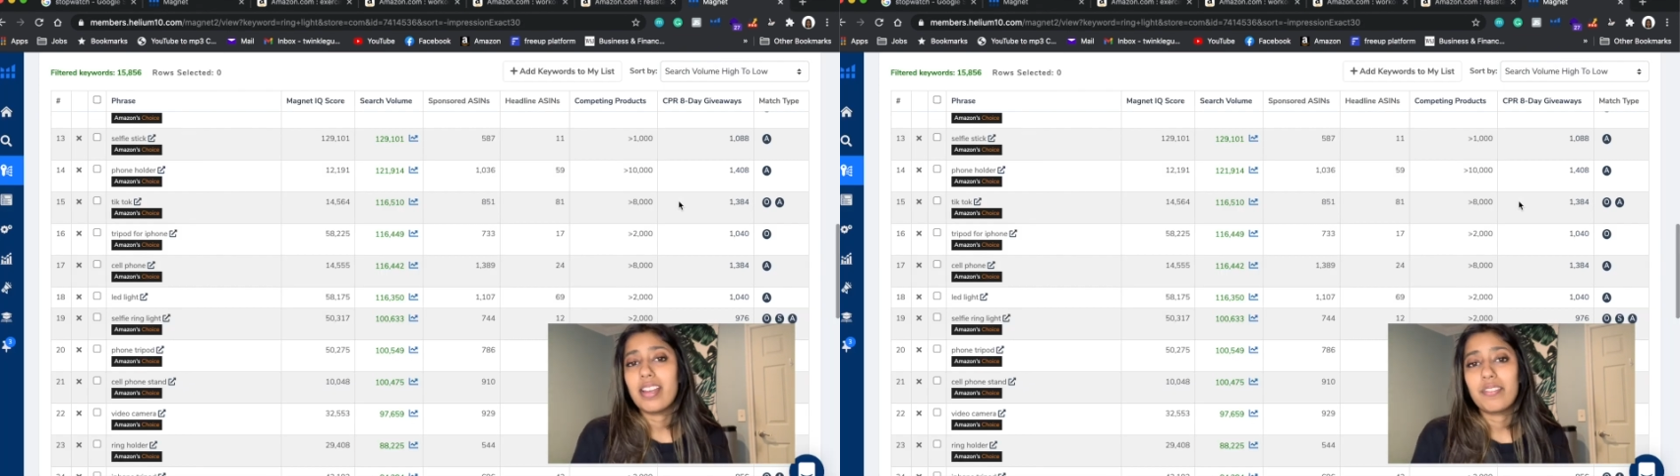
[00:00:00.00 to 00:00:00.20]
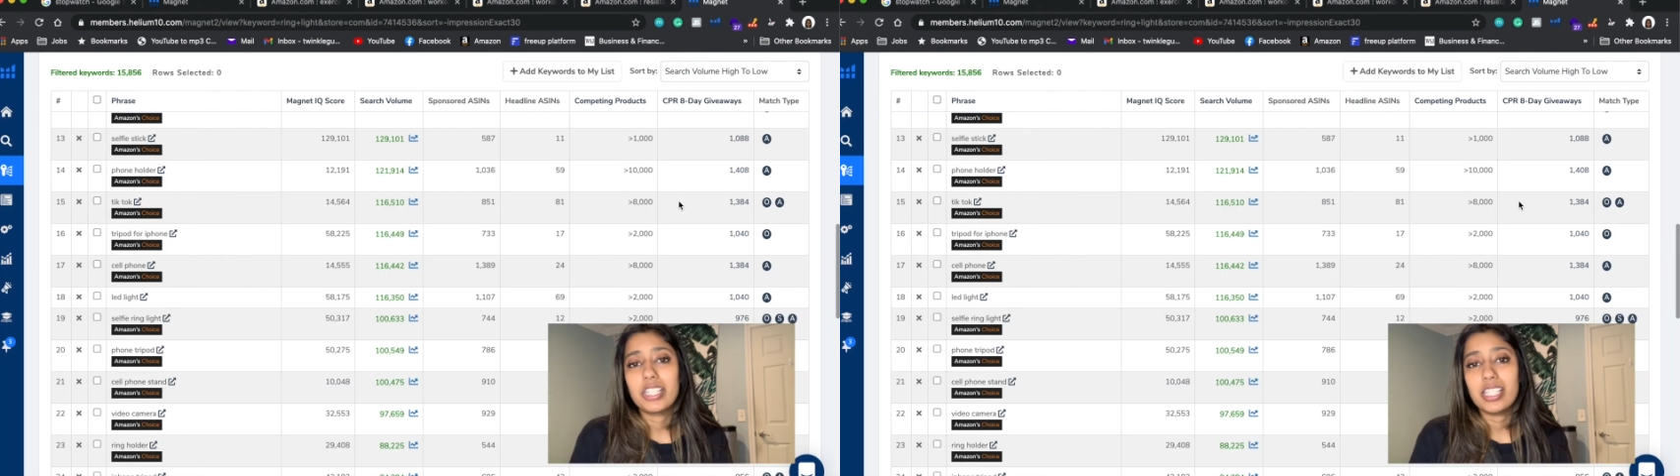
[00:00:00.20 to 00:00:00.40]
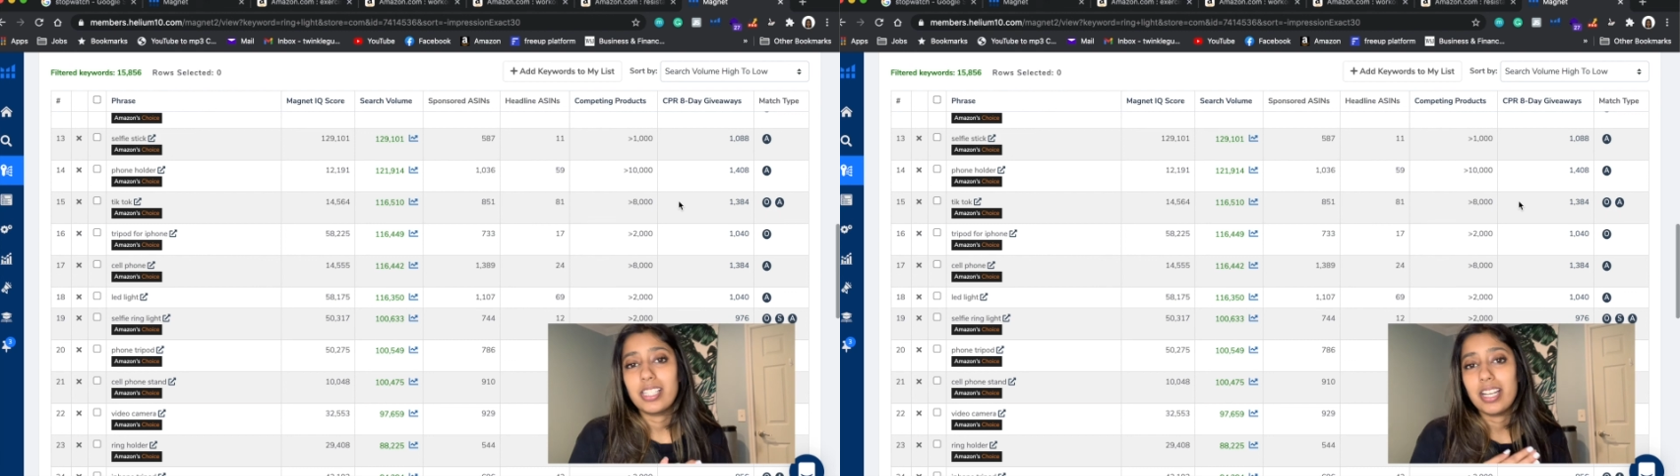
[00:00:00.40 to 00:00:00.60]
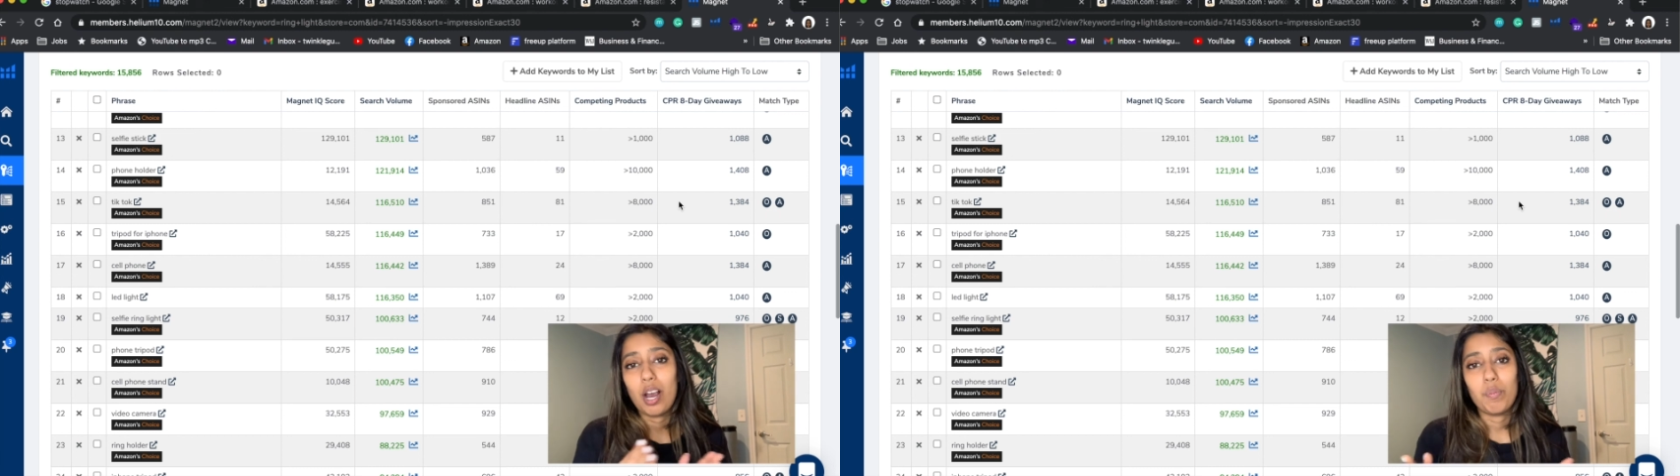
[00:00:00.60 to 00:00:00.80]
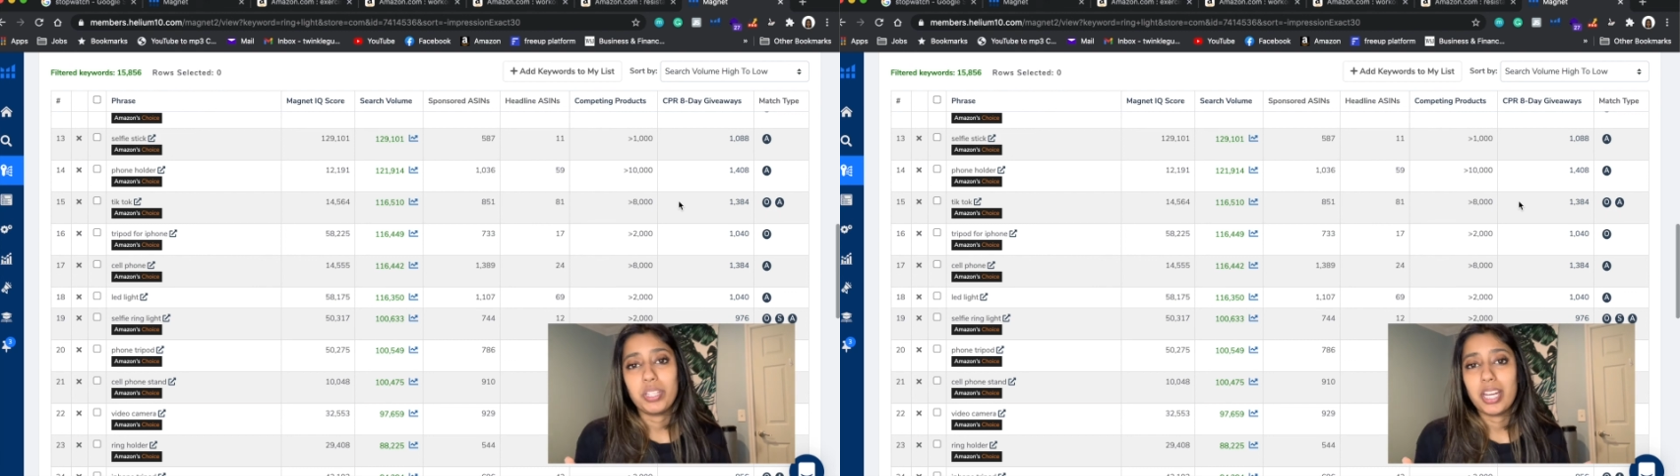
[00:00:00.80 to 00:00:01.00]
ever just need
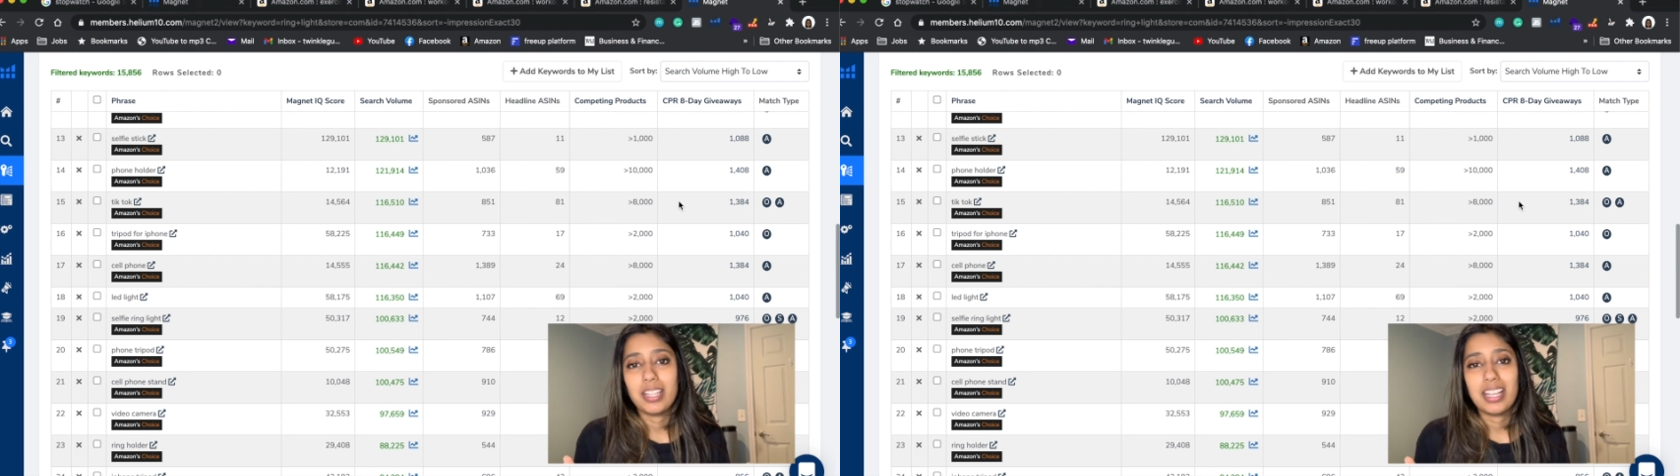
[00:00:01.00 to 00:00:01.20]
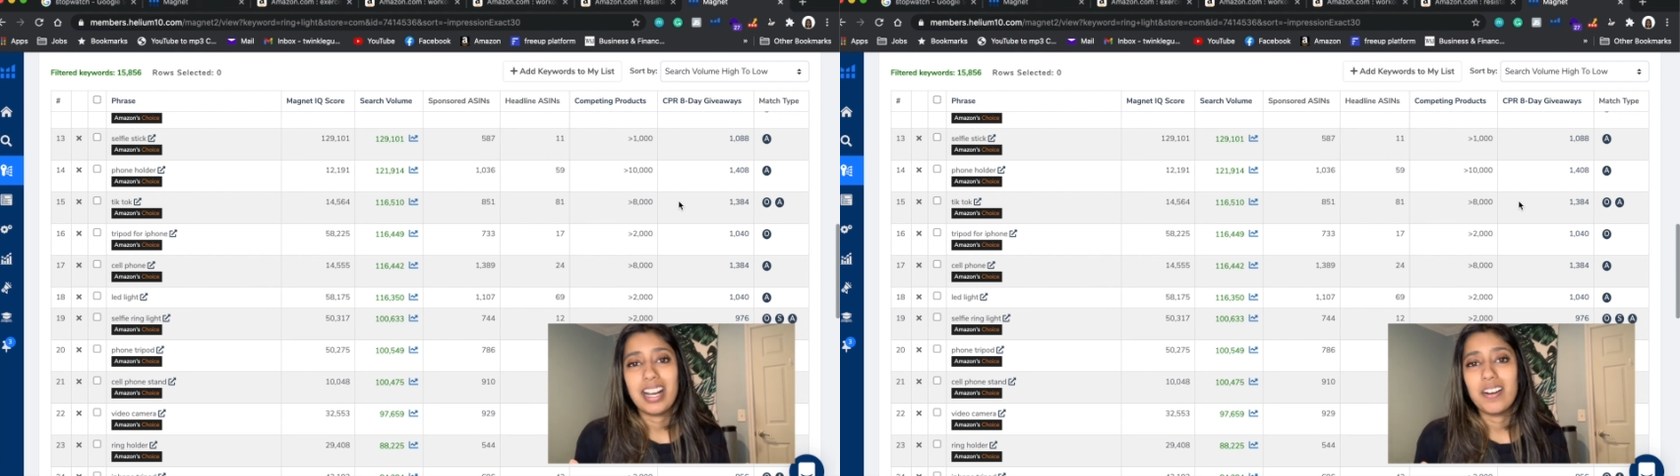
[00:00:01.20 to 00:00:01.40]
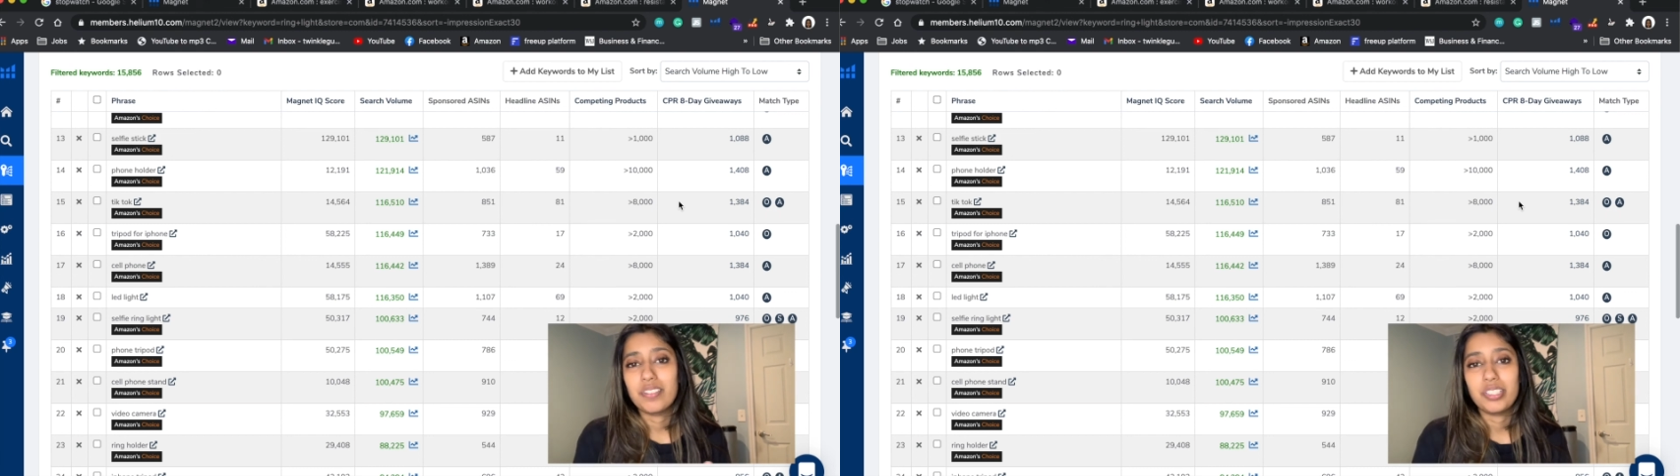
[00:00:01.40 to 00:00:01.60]
help with anything else,